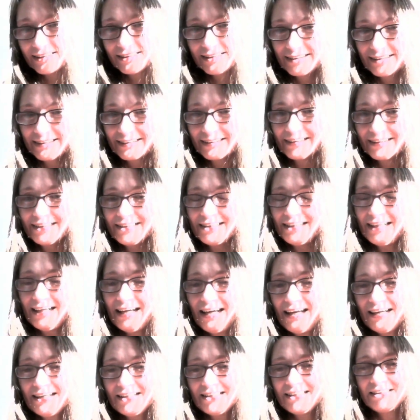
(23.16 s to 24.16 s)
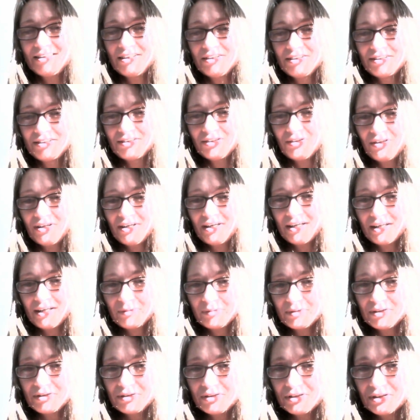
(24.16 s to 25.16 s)
I just thought I
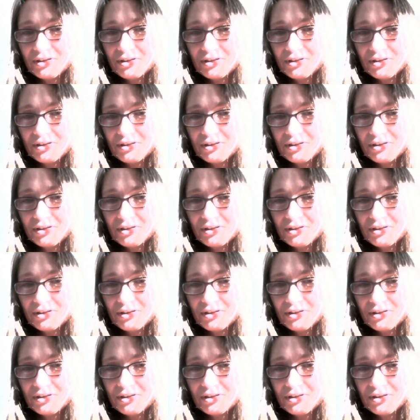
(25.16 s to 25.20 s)
would